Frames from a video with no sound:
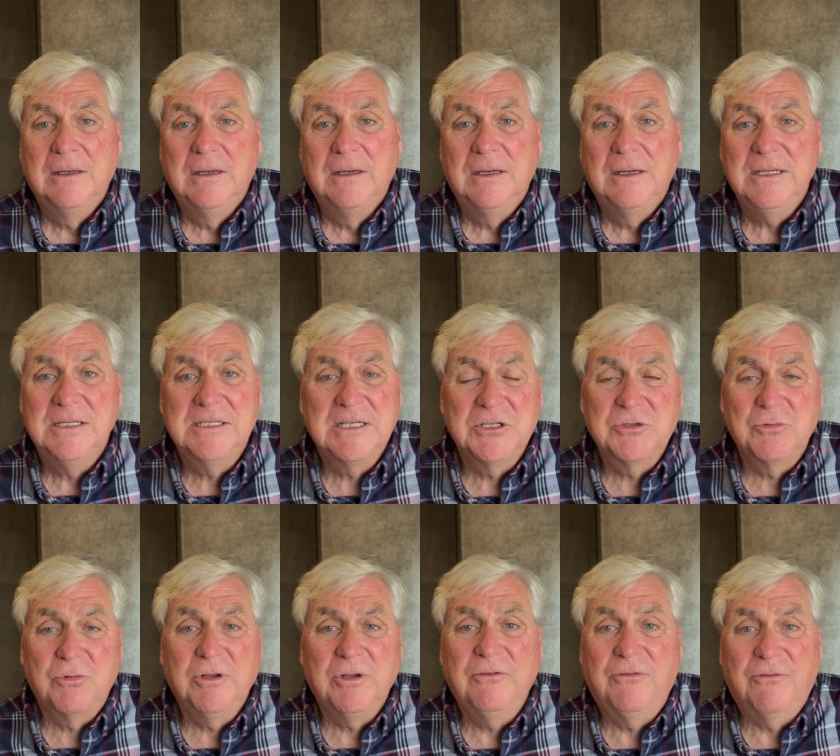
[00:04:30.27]
He says,
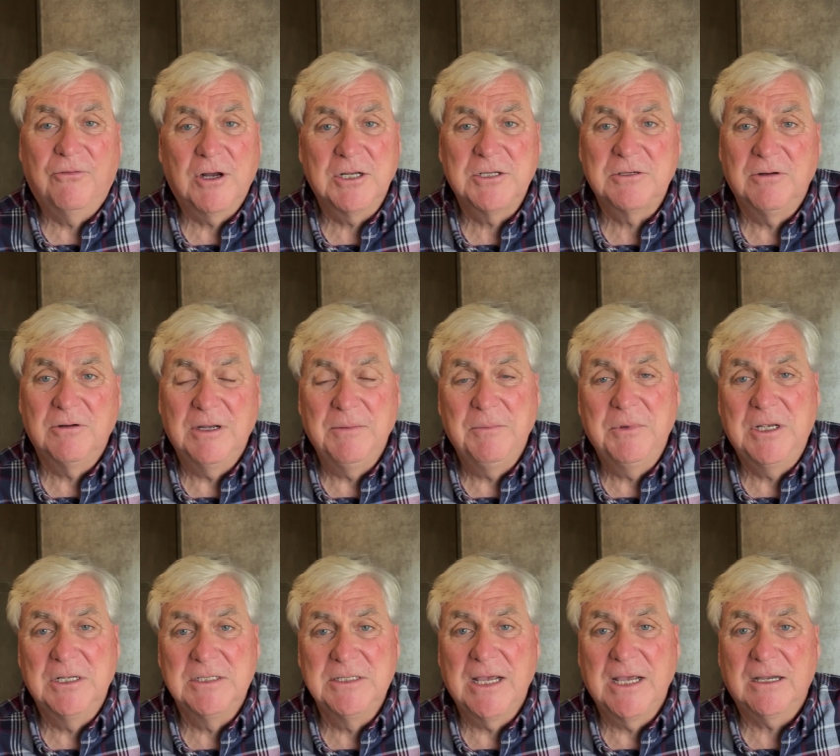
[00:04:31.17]
"It's really frustrating
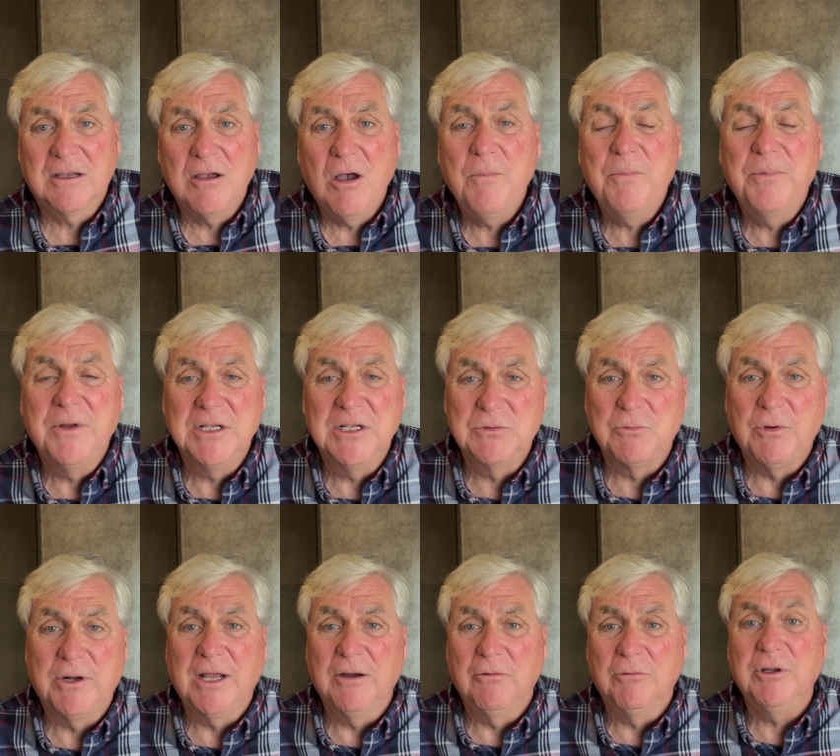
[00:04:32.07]
because that company is
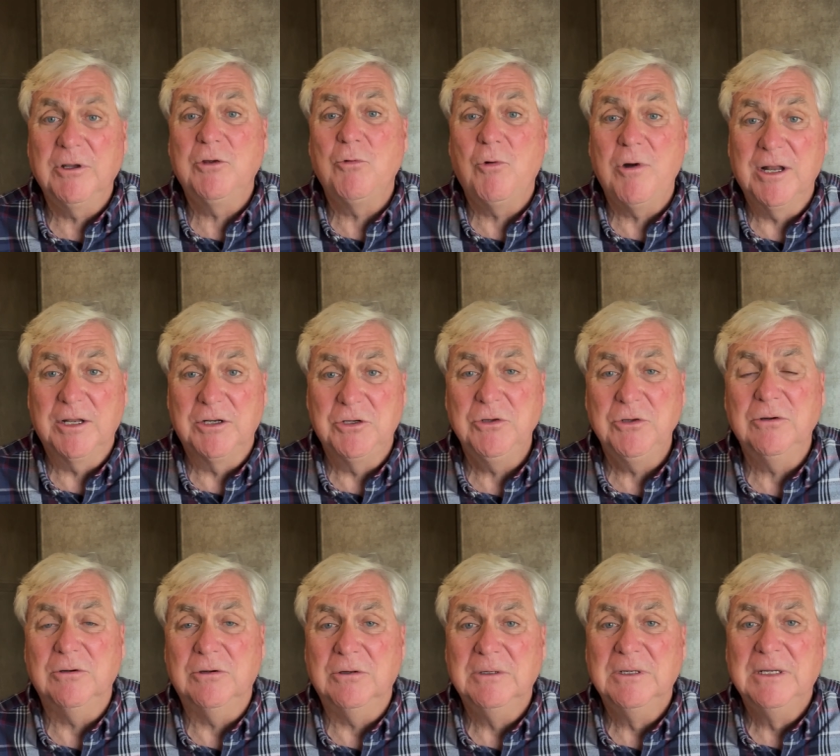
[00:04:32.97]
what I really want to
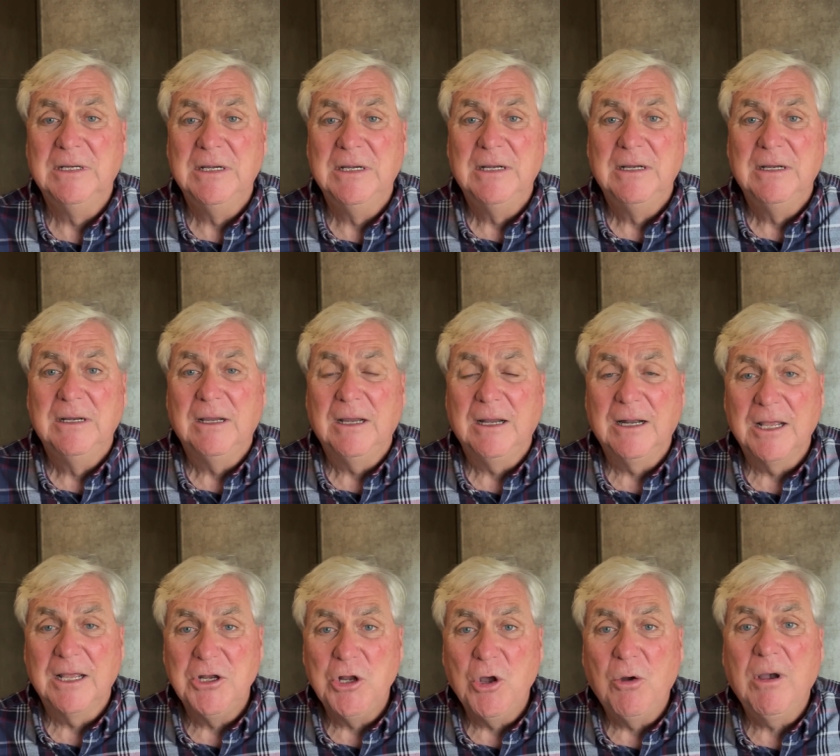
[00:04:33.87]
do. And
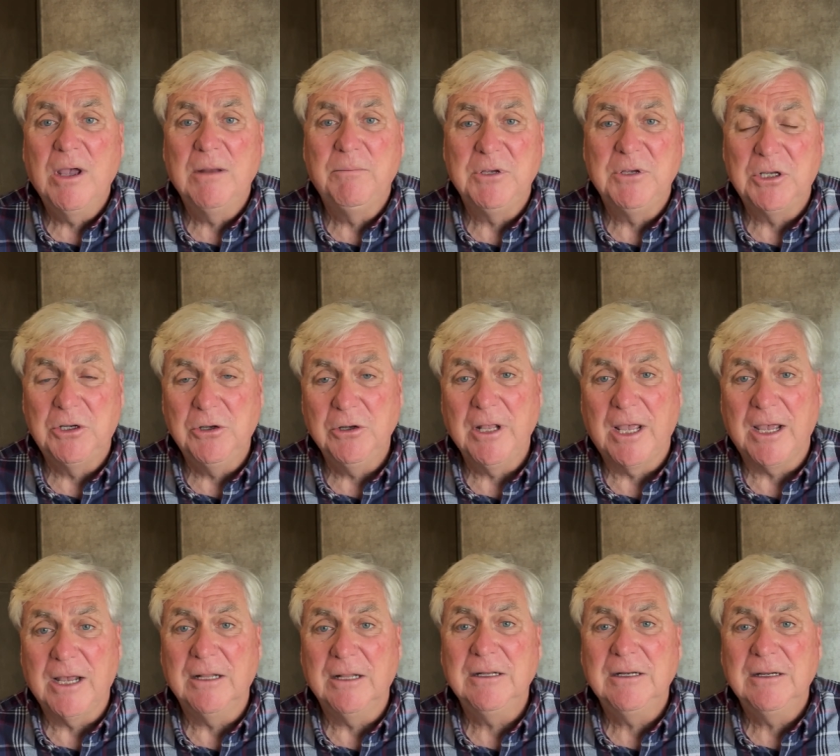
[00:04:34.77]
I know I'd be good
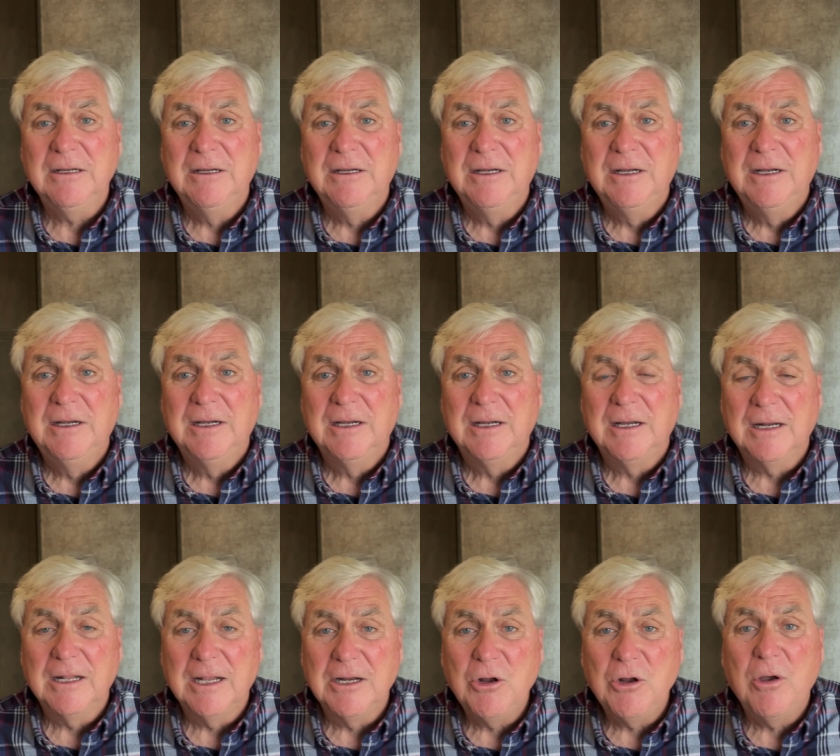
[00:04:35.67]
at it.
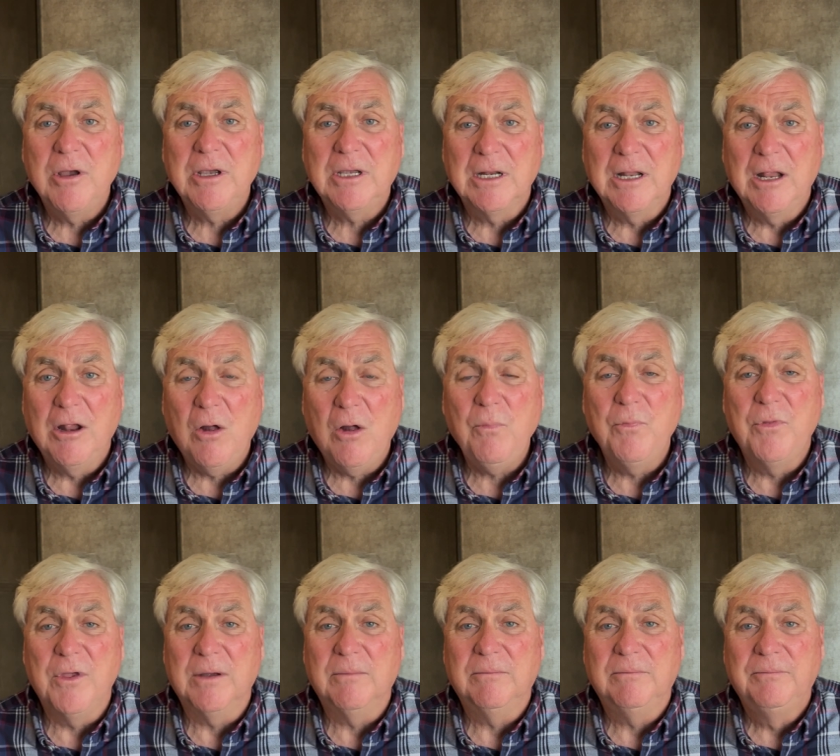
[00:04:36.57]
And I know I could help
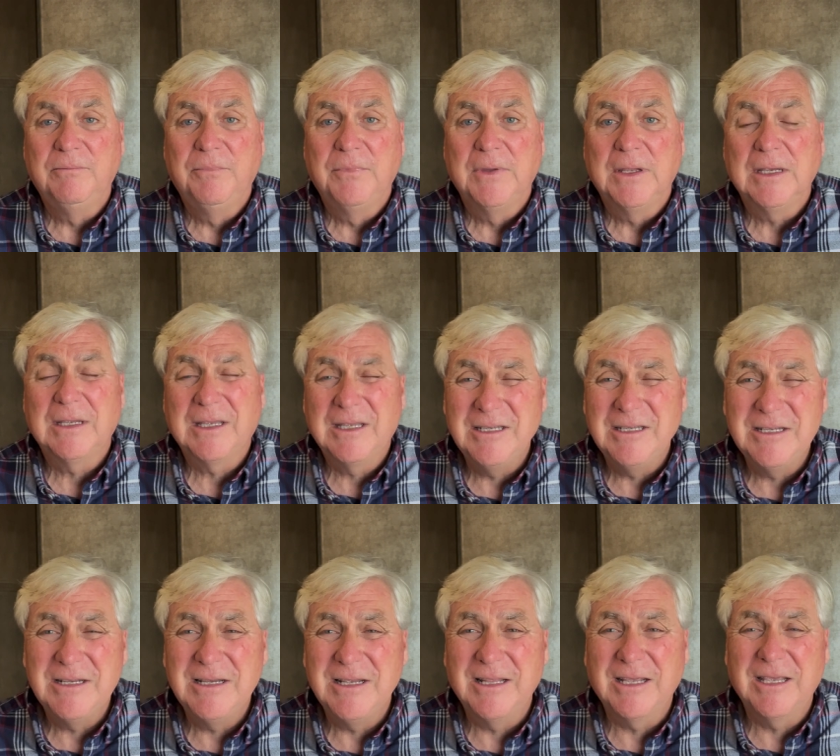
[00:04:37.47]
them."
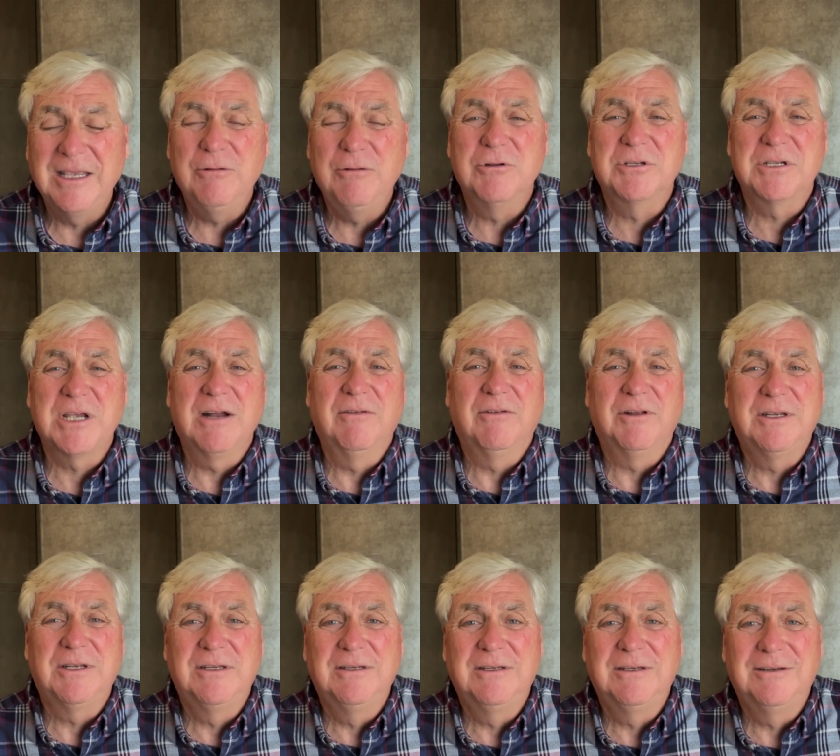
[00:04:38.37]
The kid was kind of
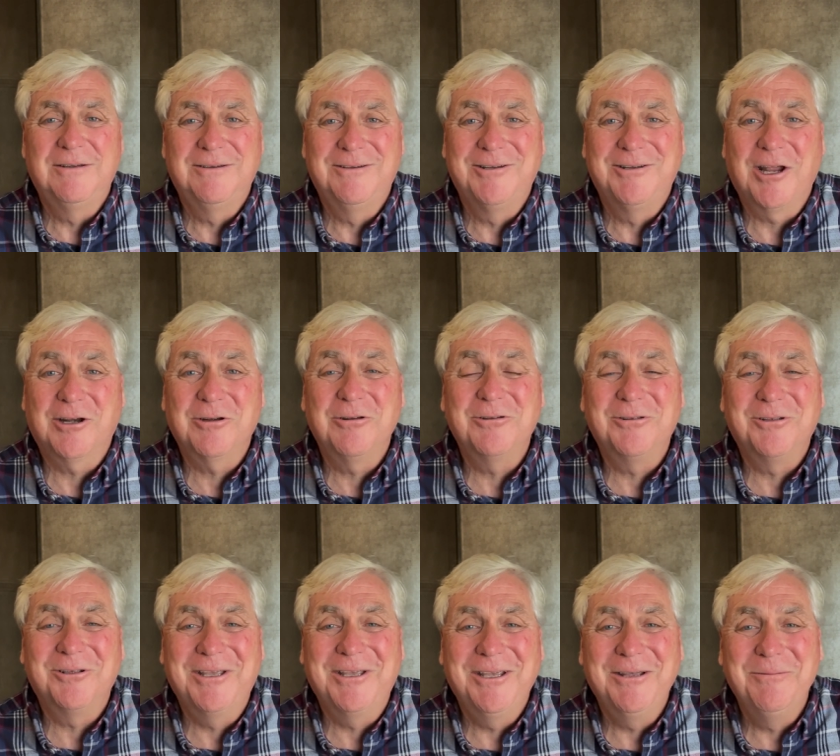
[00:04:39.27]
a
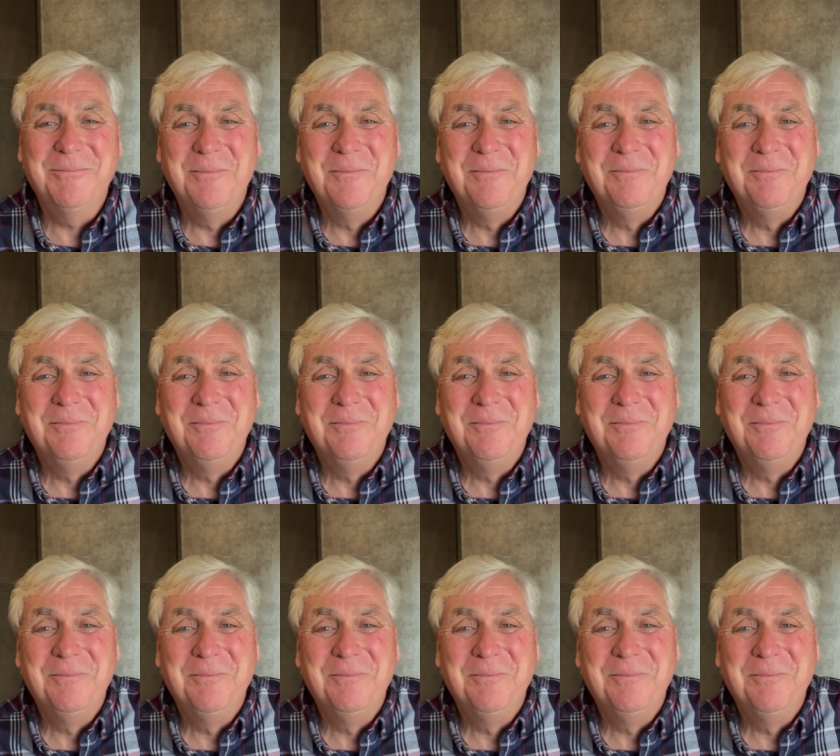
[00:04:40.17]
technical kid.